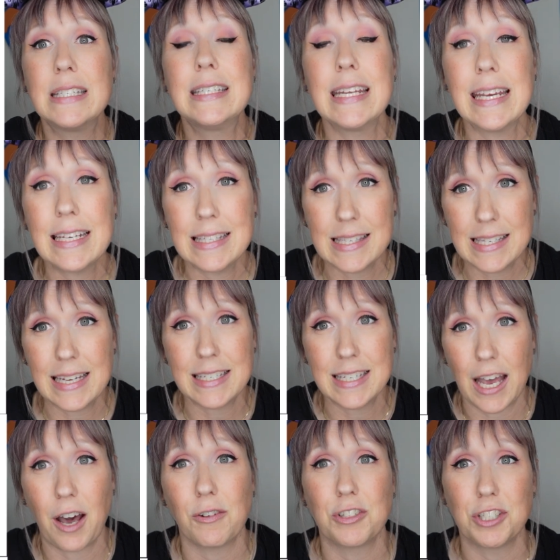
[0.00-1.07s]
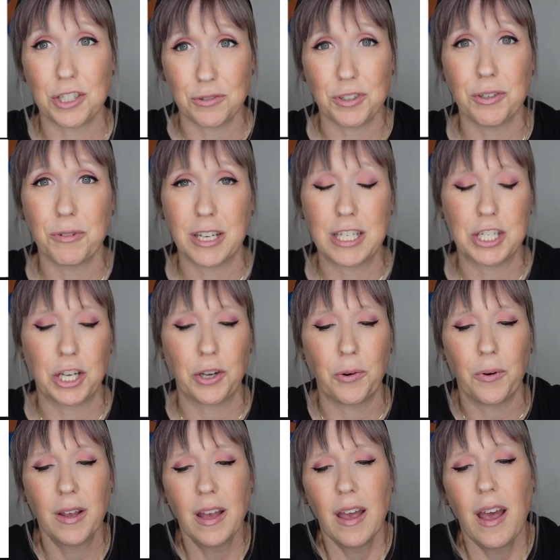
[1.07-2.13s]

Disney tells you you can do.